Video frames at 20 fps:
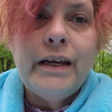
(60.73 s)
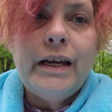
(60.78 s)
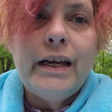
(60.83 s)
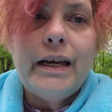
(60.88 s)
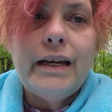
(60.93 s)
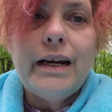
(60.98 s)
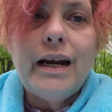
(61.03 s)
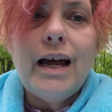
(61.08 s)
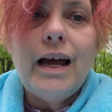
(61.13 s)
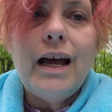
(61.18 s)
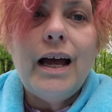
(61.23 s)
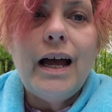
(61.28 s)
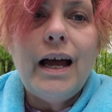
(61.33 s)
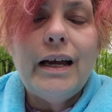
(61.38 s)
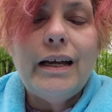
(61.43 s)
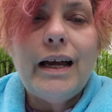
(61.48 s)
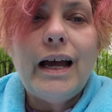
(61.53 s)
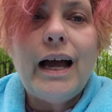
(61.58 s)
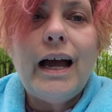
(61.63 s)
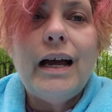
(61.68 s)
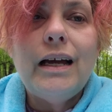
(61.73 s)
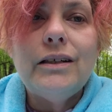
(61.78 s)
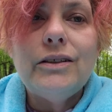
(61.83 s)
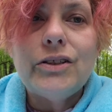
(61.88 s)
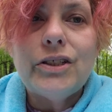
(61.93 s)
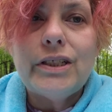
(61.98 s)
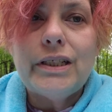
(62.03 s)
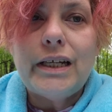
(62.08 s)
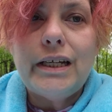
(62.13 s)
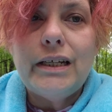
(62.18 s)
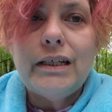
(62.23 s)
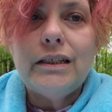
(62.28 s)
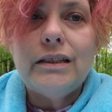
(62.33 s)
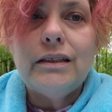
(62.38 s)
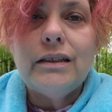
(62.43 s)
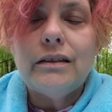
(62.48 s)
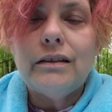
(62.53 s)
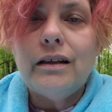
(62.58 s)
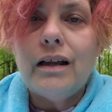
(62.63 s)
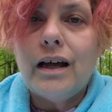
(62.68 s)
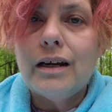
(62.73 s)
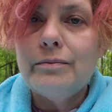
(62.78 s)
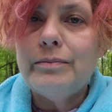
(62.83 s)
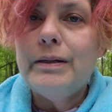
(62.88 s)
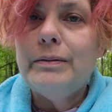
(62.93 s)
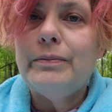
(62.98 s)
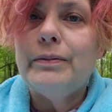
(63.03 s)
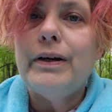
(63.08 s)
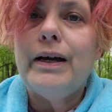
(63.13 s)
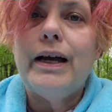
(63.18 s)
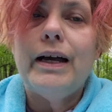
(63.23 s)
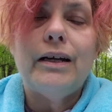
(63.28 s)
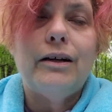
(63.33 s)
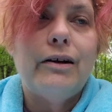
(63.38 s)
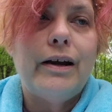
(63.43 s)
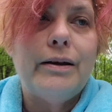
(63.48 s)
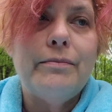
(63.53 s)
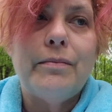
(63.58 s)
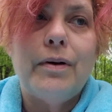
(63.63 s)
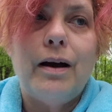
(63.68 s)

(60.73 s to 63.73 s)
And I understand a lot of people had great